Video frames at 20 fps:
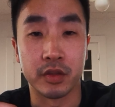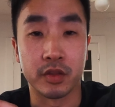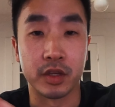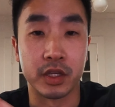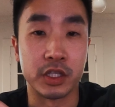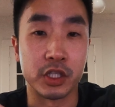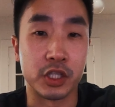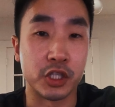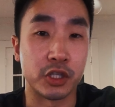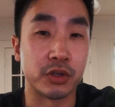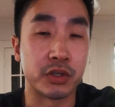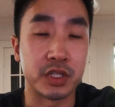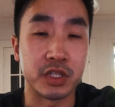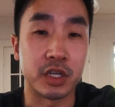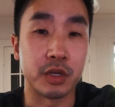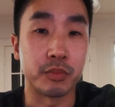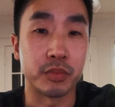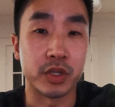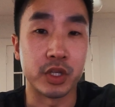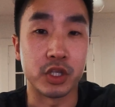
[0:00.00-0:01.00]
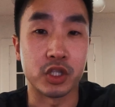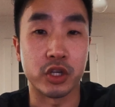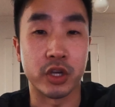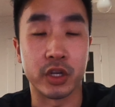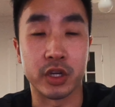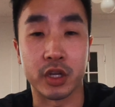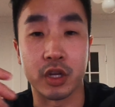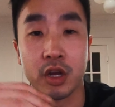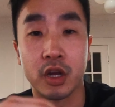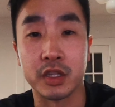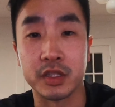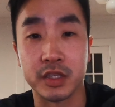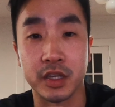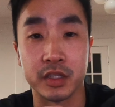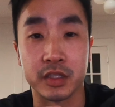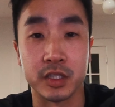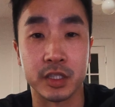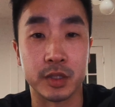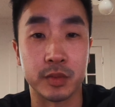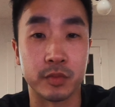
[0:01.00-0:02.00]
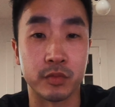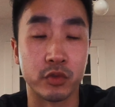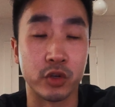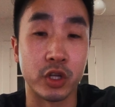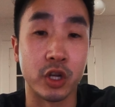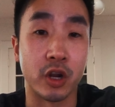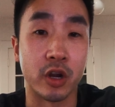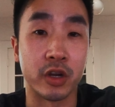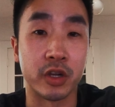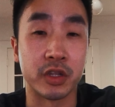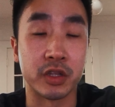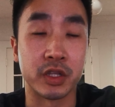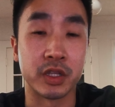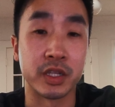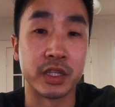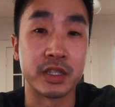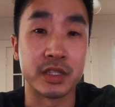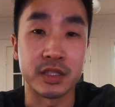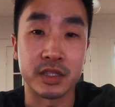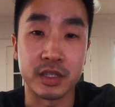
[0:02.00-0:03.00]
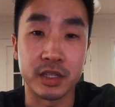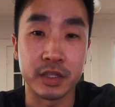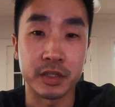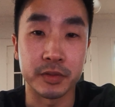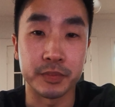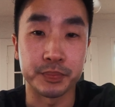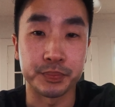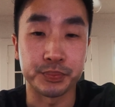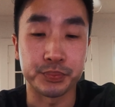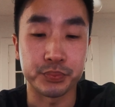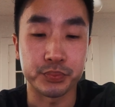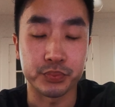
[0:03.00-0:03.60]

The insurance company tried to contact him regarding the incident